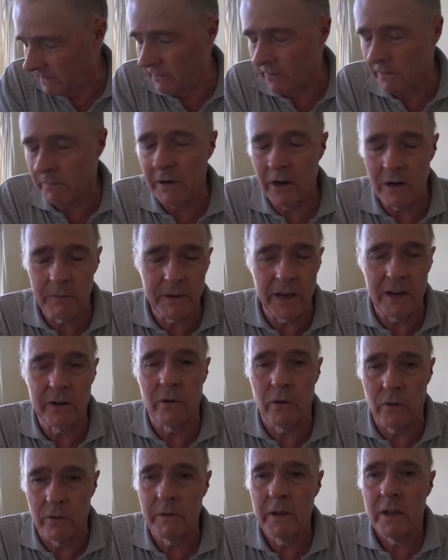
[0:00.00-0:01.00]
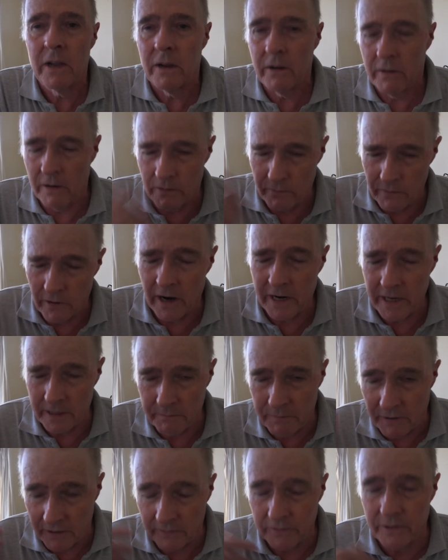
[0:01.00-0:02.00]
a moped or
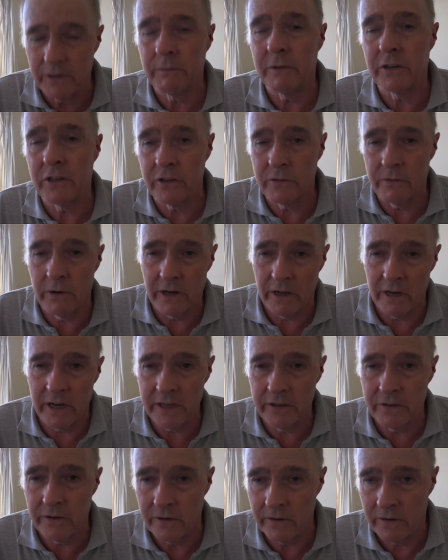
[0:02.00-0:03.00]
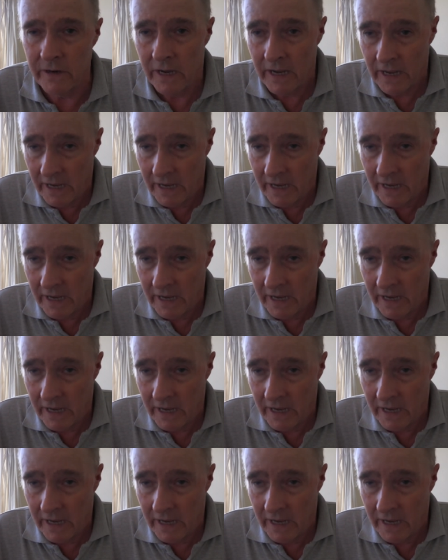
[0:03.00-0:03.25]
riding pillion, which is what I do.